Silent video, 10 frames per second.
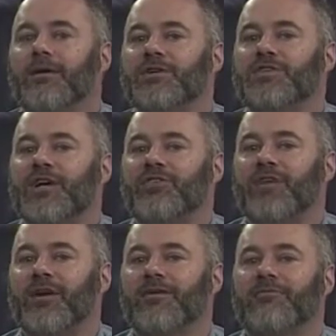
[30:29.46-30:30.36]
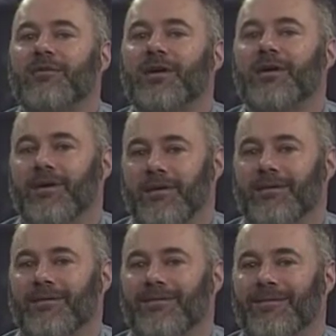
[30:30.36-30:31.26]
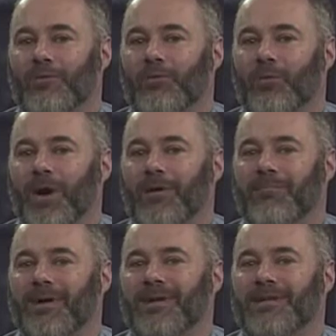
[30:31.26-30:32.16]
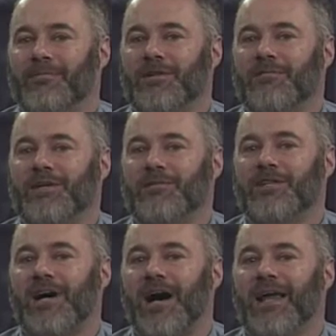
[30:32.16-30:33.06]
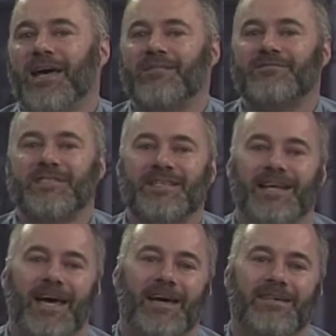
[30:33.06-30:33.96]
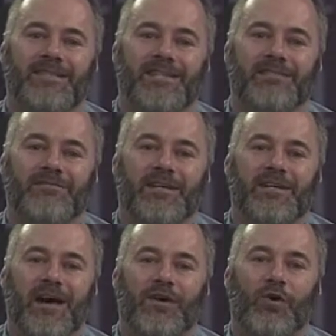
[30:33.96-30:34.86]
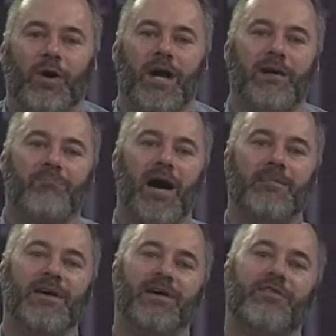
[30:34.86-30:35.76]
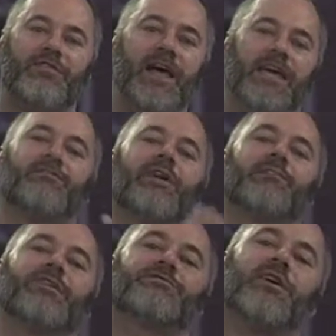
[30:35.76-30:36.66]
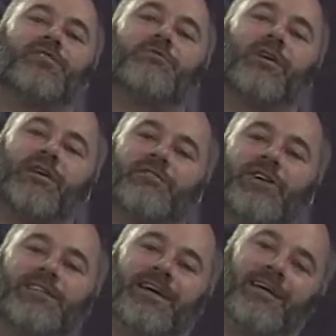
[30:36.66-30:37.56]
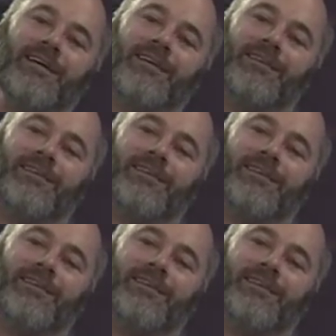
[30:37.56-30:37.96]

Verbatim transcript: check us out on web www.fcatv.org. I'm Bob Hickey. Thank you very much, Fox Have a great day.